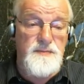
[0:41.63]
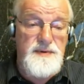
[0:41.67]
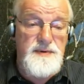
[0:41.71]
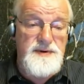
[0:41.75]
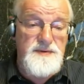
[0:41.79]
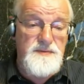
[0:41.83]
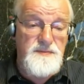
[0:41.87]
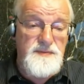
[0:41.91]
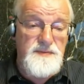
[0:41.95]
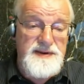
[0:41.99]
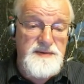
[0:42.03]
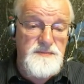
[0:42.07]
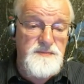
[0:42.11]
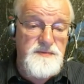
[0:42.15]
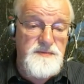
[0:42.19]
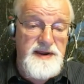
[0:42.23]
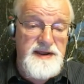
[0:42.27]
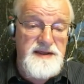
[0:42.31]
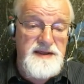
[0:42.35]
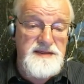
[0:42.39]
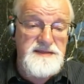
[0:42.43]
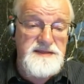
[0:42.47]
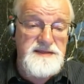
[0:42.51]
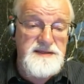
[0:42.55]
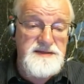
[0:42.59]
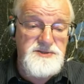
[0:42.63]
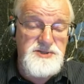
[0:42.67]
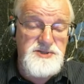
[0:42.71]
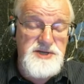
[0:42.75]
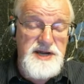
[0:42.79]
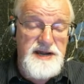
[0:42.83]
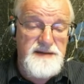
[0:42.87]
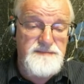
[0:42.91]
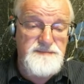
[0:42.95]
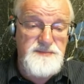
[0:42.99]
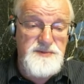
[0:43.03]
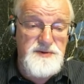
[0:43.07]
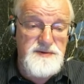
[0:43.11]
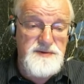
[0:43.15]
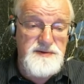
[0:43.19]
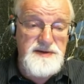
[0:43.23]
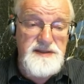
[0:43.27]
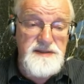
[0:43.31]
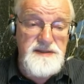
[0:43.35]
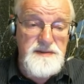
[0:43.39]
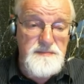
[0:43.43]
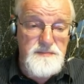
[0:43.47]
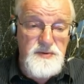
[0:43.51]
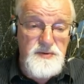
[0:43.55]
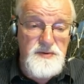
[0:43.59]
when we read the chapter
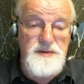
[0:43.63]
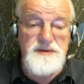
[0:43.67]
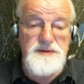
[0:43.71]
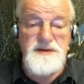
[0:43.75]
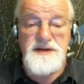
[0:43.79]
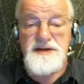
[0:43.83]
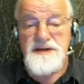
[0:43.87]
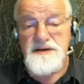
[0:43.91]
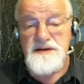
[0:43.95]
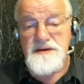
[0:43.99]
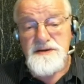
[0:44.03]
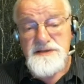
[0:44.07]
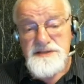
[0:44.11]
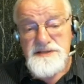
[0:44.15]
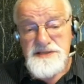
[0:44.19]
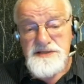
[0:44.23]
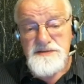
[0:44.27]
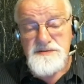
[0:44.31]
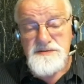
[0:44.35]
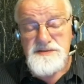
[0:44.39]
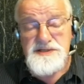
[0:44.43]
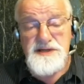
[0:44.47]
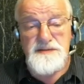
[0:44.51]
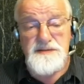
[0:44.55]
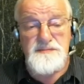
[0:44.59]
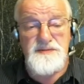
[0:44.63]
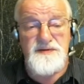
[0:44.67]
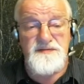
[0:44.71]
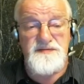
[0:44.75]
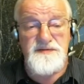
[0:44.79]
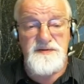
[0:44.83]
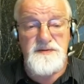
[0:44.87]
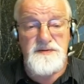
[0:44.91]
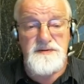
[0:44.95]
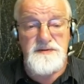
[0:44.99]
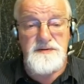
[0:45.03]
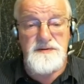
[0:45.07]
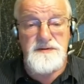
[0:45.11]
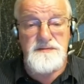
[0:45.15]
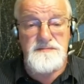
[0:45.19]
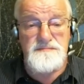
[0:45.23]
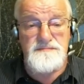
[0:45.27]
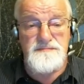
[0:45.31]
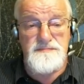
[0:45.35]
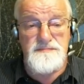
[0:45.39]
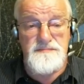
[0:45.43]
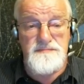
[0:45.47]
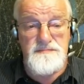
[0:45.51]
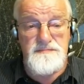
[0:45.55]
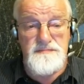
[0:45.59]
in the book, and also some of your
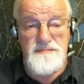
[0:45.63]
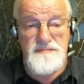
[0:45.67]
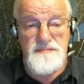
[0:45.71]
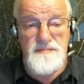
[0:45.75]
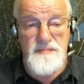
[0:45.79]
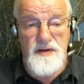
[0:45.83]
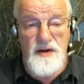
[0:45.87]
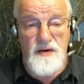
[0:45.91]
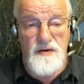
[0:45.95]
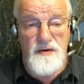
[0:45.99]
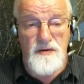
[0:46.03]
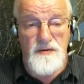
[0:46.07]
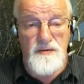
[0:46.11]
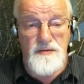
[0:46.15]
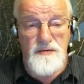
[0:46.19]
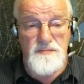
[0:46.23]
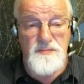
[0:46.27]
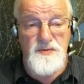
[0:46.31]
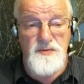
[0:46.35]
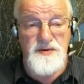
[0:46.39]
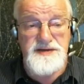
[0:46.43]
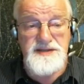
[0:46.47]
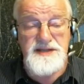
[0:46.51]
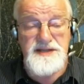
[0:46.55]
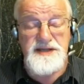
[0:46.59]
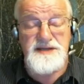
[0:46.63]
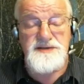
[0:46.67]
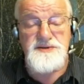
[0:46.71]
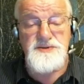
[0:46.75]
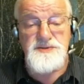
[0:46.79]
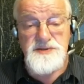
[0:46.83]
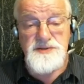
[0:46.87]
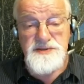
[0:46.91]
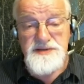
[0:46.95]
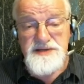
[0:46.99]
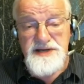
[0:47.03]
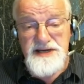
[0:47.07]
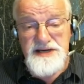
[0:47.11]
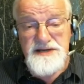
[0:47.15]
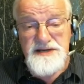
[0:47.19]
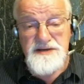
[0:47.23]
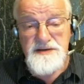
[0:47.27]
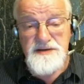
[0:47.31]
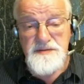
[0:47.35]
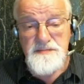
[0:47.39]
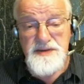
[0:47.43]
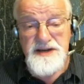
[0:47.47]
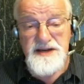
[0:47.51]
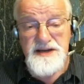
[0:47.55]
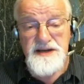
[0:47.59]
homework that you turned in
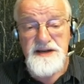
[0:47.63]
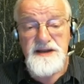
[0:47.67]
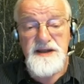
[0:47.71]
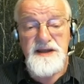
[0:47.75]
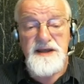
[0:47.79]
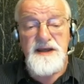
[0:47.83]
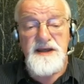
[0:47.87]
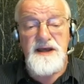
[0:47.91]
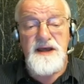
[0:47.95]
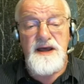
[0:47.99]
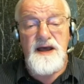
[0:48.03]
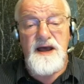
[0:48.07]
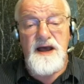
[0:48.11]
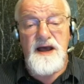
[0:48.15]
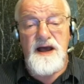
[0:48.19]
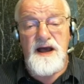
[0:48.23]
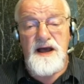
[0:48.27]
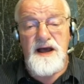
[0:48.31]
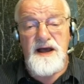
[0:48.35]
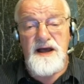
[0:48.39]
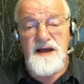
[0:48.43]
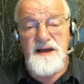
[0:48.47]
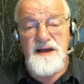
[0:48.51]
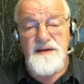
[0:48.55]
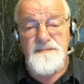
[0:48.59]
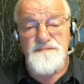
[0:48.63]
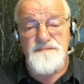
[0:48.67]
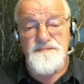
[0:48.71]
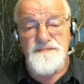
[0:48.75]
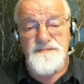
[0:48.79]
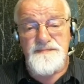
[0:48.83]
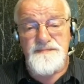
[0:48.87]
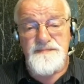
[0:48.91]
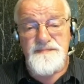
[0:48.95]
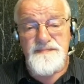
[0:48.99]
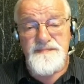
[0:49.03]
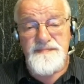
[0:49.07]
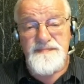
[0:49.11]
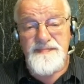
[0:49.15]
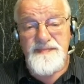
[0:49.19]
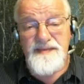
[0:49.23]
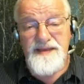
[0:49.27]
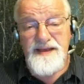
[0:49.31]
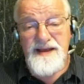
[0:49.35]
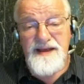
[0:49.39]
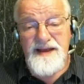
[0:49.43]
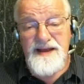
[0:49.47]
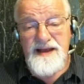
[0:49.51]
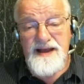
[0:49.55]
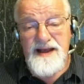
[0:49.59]
to me, um,
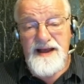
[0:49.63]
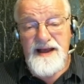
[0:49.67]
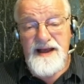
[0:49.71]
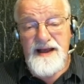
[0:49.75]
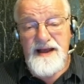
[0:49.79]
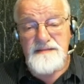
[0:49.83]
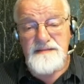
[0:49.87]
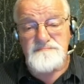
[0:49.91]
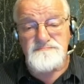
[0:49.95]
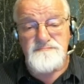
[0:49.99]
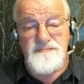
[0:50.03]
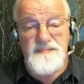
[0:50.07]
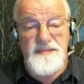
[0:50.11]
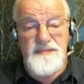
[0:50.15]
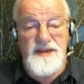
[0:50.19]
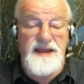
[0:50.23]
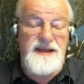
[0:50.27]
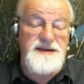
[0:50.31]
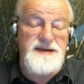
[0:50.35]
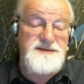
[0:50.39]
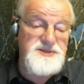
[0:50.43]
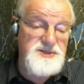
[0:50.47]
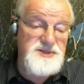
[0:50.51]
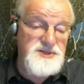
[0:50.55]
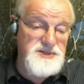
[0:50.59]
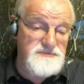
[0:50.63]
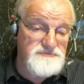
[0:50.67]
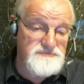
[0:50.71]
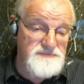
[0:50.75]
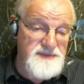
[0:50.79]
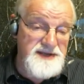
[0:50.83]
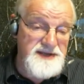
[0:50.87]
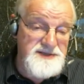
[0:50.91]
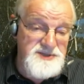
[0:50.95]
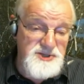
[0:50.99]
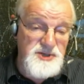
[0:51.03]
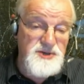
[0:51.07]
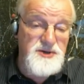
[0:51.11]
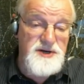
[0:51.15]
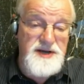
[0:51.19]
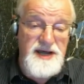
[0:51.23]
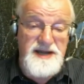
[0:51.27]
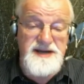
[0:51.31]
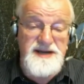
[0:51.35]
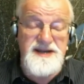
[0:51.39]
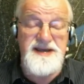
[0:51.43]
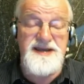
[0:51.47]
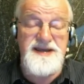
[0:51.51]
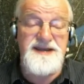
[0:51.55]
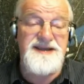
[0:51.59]
it's it's
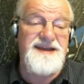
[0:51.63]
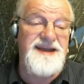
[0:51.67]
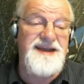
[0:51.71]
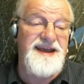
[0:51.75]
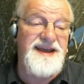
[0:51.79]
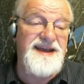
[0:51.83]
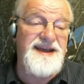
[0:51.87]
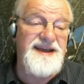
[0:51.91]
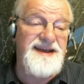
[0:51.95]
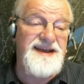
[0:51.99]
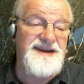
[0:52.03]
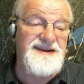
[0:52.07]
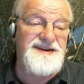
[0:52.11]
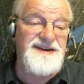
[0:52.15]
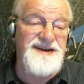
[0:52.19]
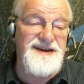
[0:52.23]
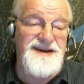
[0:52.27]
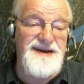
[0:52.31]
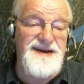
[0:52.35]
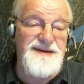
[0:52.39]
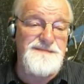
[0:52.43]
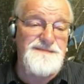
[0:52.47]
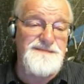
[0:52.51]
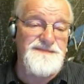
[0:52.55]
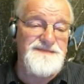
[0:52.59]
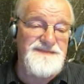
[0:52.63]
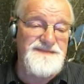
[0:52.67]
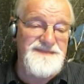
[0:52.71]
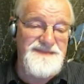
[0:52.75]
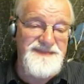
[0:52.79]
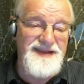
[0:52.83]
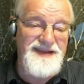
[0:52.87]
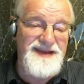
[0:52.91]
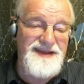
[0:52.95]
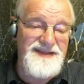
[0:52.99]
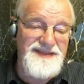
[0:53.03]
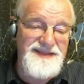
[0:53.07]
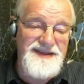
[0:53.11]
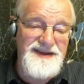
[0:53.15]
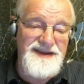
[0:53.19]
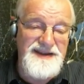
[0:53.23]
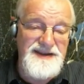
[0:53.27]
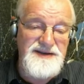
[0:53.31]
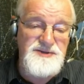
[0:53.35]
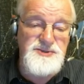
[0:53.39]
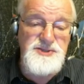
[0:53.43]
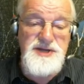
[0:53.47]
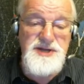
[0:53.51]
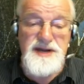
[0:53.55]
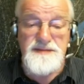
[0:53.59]
good, and um,
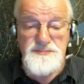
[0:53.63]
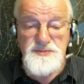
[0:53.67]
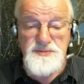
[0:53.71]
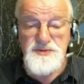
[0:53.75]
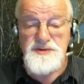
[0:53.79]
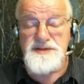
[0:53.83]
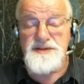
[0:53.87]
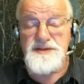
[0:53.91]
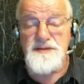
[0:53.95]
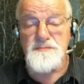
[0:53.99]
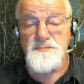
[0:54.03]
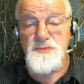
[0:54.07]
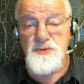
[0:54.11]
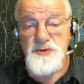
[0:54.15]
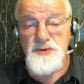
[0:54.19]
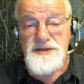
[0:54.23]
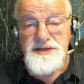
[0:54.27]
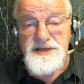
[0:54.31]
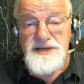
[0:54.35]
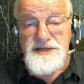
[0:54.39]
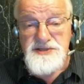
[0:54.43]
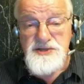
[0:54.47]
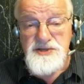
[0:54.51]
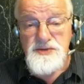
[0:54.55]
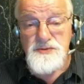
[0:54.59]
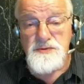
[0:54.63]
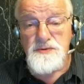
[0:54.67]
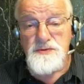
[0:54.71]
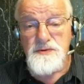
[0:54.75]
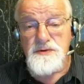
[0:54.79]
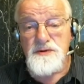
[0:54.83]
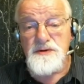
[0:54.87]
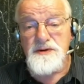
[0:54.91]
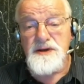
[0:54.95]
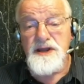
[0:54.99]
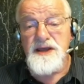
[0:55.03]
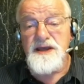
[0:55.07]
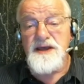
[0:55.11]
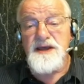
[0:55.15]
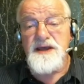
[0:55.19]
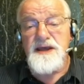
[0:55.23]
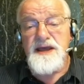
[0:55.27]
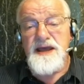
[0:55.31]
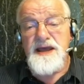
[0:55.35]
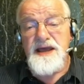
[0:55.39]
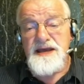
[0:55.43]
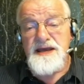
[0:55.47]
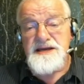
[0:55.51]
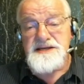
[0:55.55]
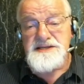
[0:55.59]
the chapter in the book is cool,
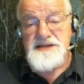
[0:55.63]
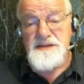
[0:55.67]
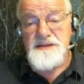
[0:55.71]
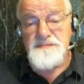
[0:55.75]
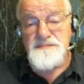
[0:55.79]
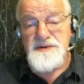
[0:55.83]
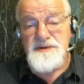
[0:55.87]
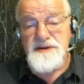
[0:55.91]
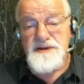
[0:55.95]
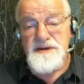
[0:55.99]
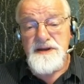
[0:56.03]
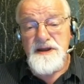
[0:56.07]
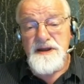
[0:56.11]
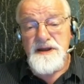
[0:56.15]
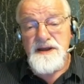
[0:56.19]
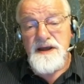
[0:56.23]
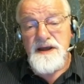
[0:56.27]
except